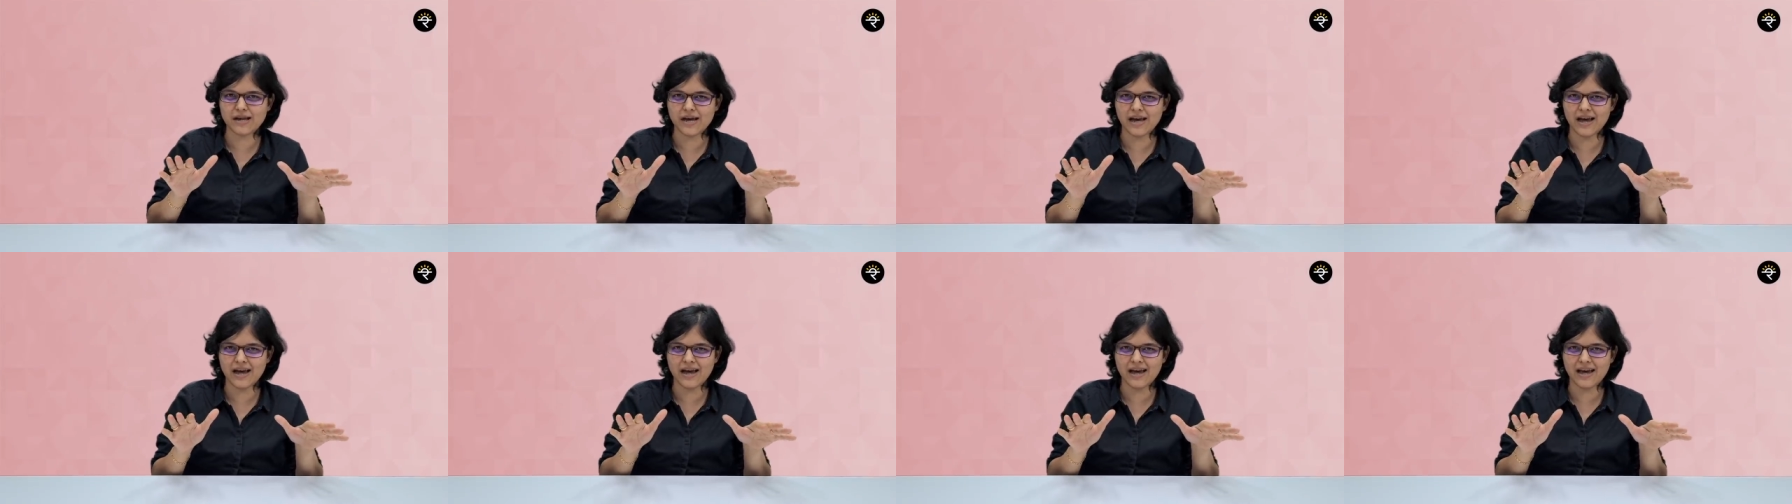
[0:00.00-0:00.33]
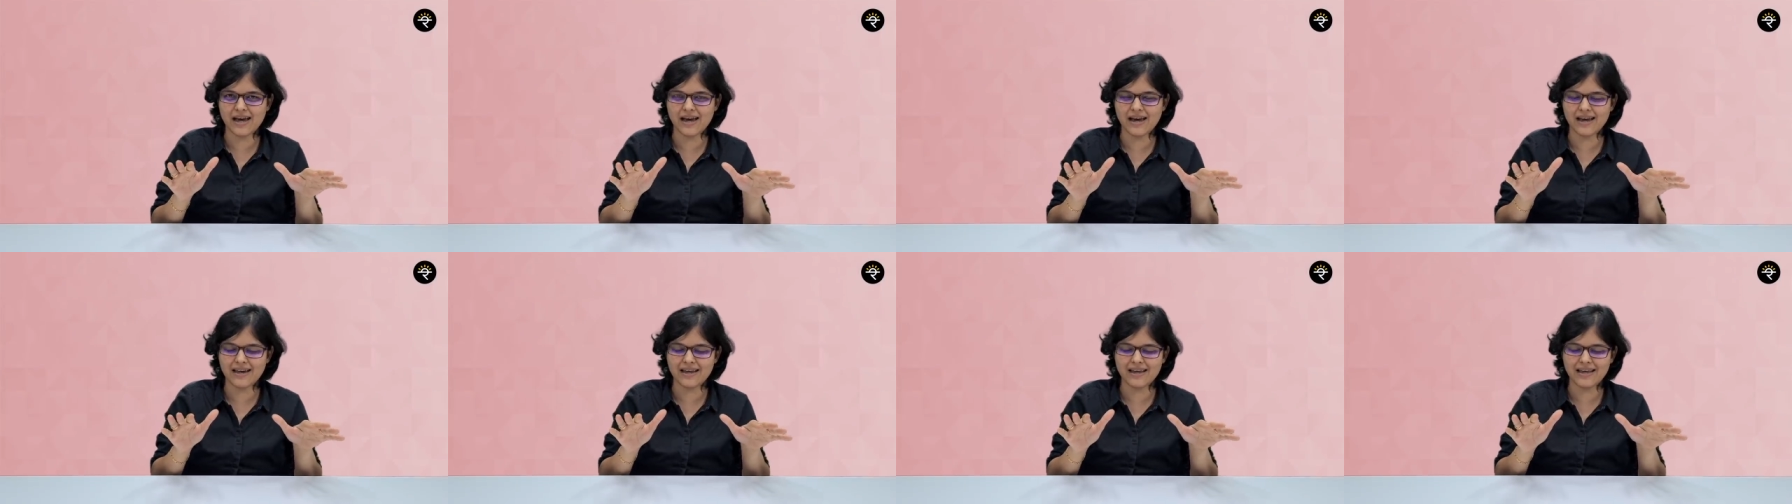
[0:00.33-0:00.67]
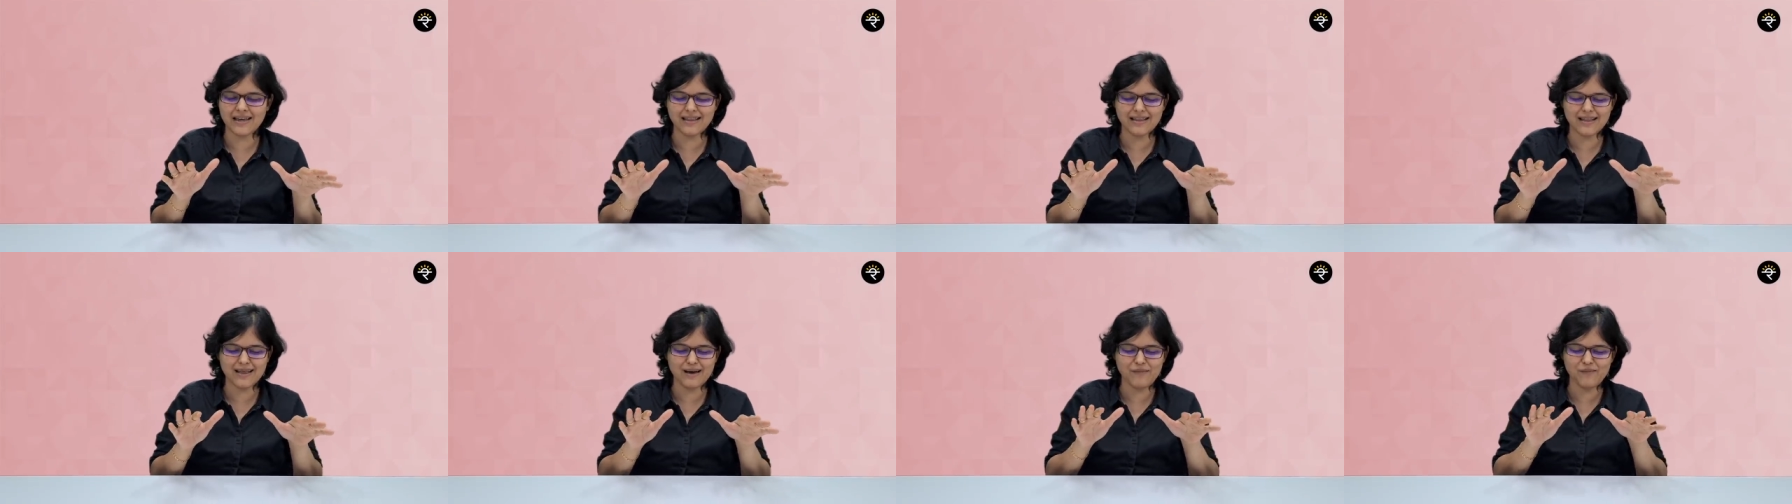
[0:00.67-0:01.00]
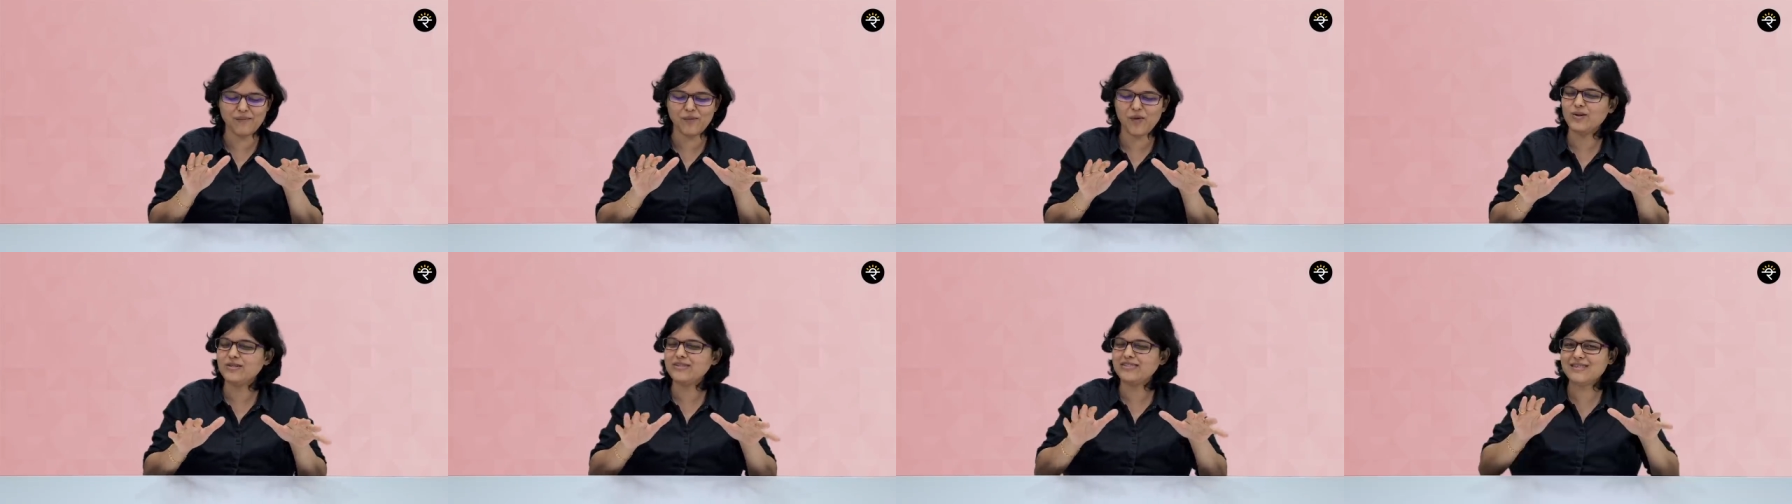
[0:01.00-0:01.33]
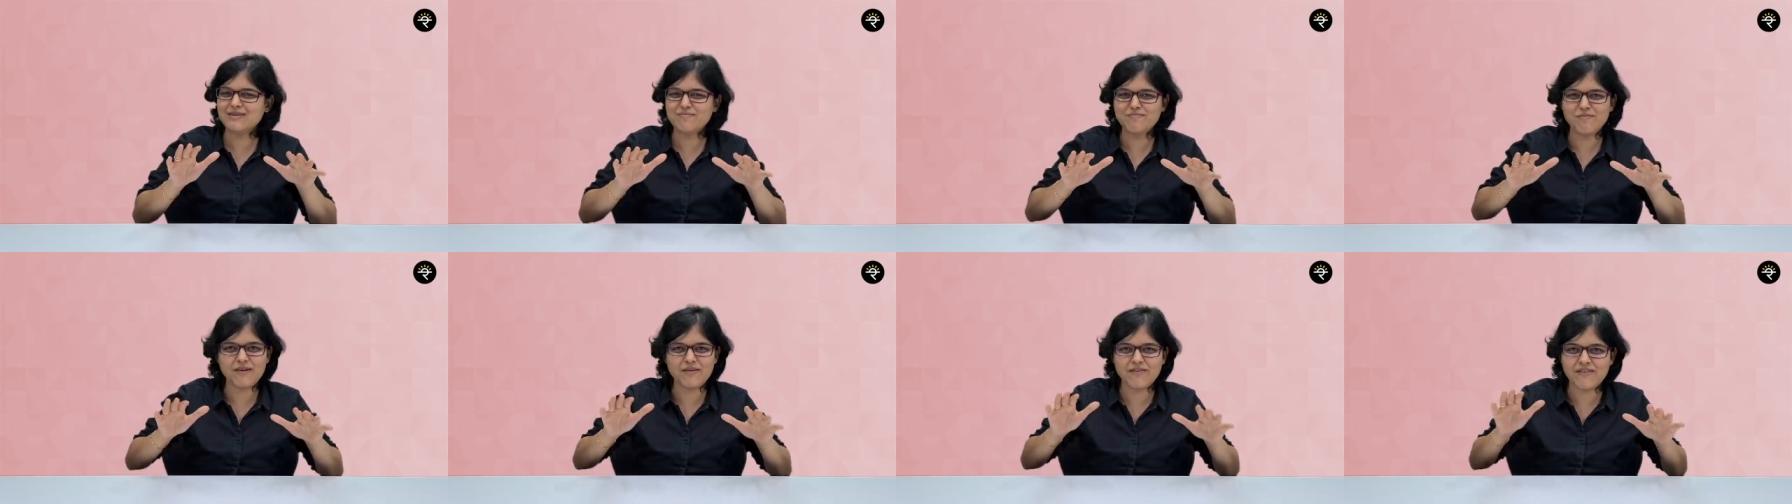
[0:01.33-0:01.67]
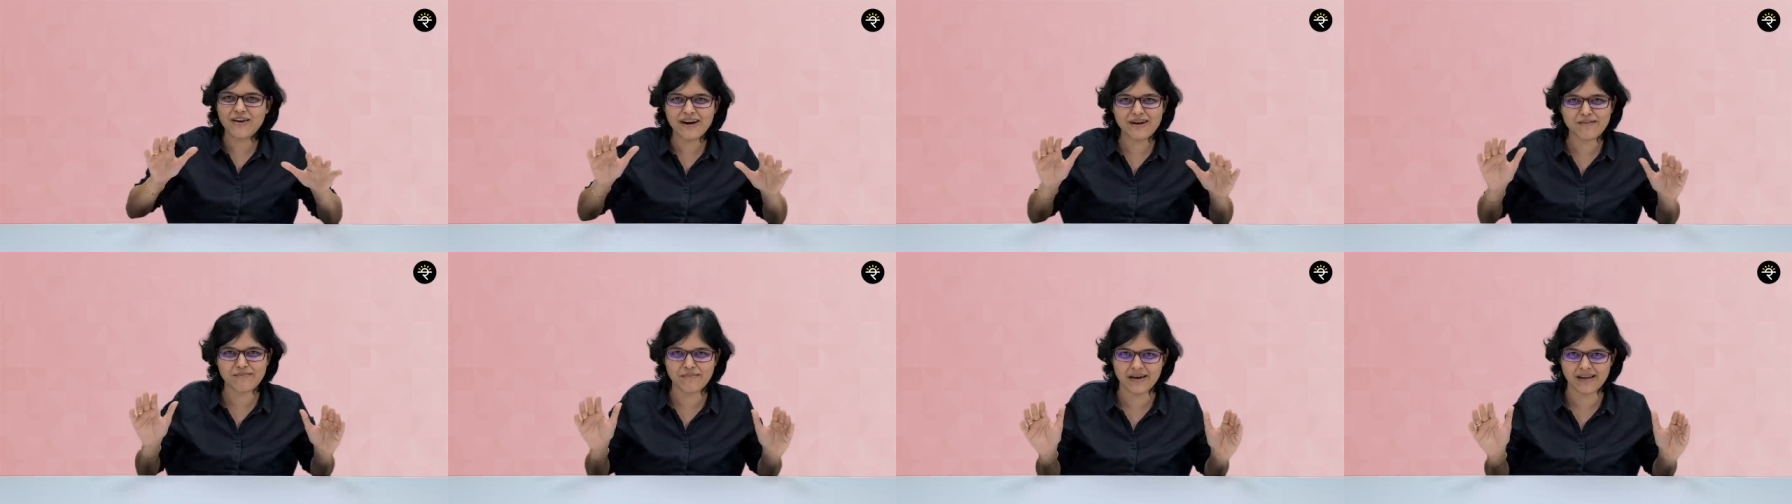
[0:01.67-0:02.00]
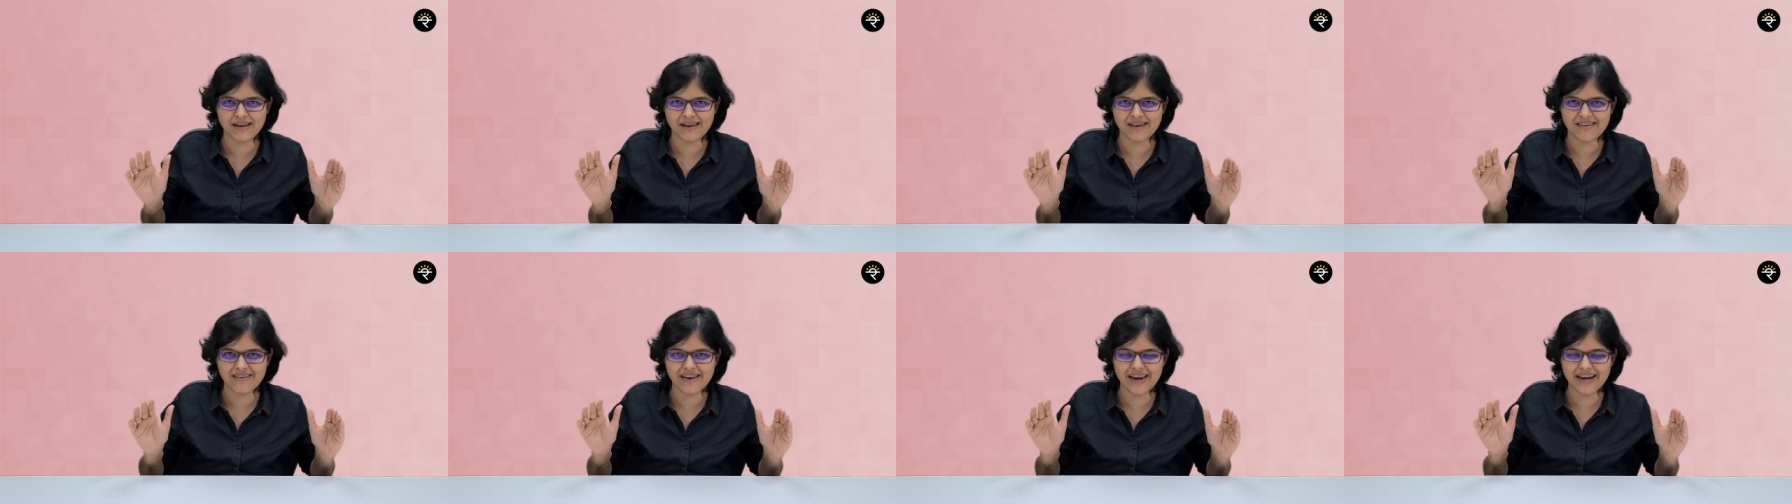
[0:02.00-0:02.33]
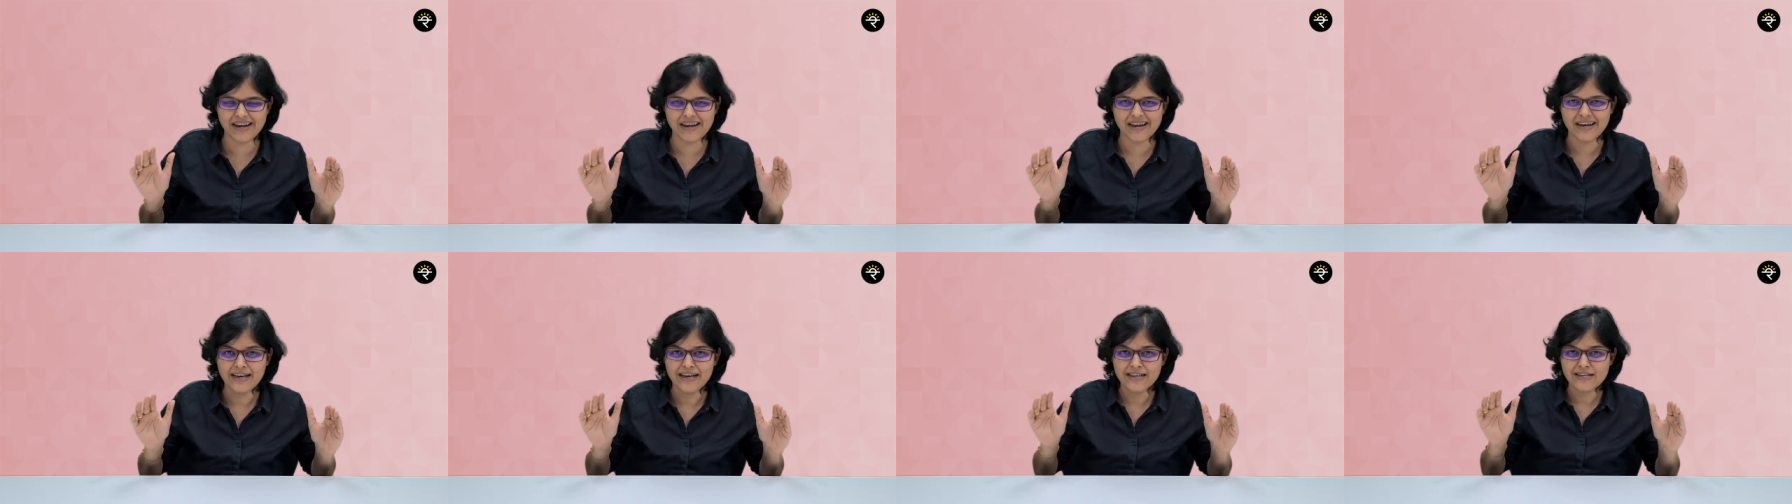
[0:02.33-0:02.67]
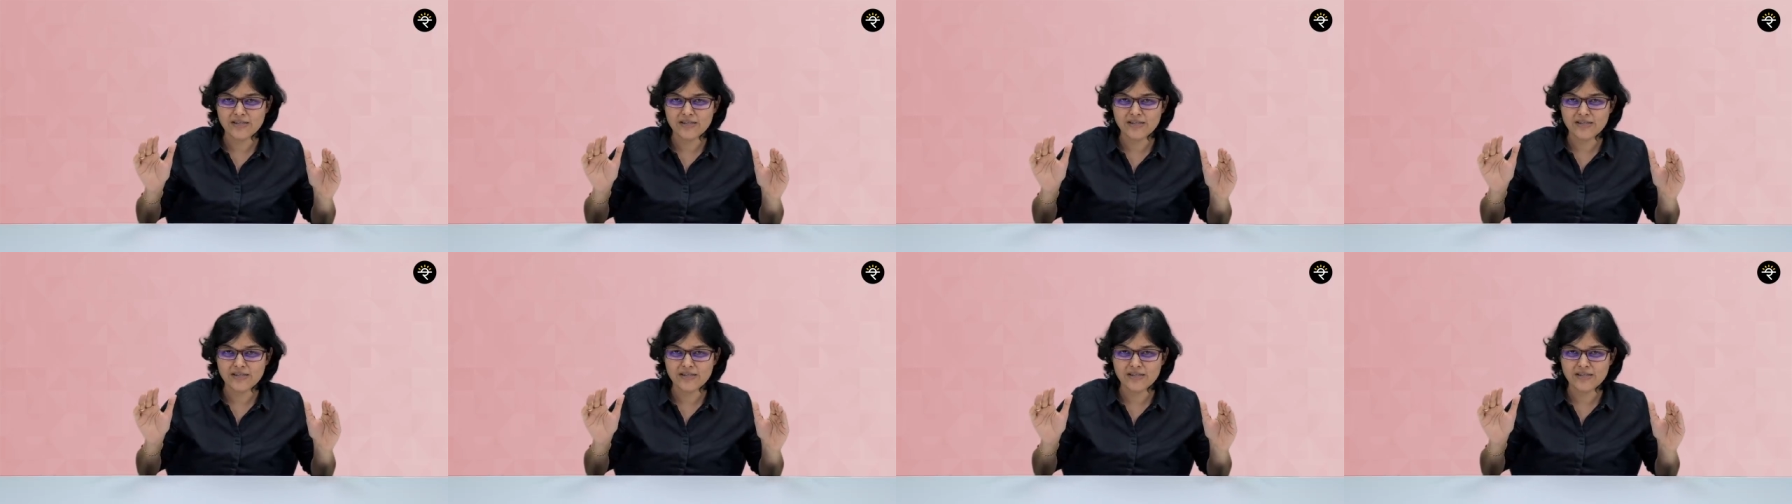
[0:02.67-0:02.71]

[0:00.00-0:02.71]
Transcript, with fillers: and in the most simplified manner, right?